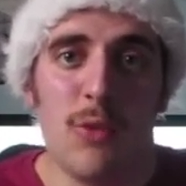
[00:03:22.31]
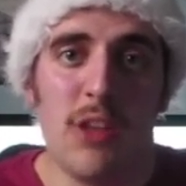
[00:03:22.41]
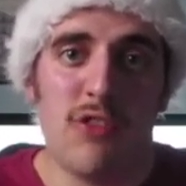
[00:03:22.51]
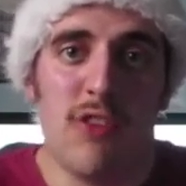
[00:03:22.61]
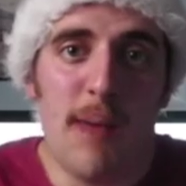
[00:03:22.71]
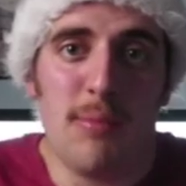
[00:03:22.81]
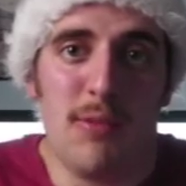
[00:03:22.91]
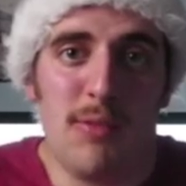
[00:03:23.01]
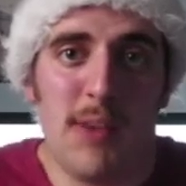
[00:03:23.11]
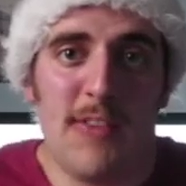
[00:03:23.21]
all the
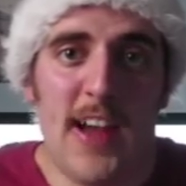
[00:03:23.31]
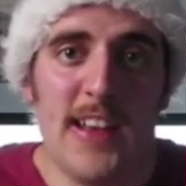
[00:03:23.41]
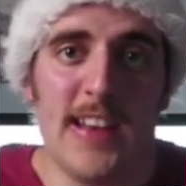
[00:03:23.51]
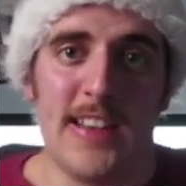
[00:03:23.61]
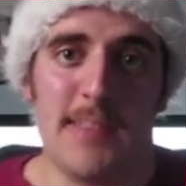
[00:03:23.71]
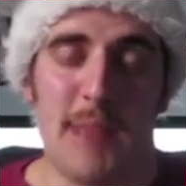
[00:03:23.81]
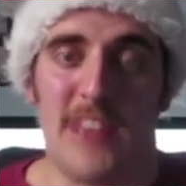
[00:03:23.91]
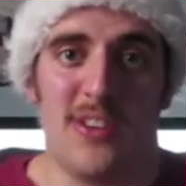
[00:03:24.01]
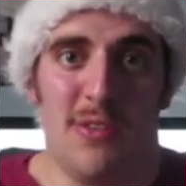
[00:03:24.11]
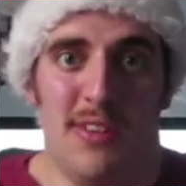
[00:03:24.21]
trouble we've had in this
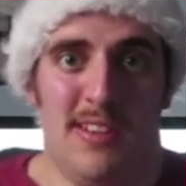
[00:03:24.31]
special.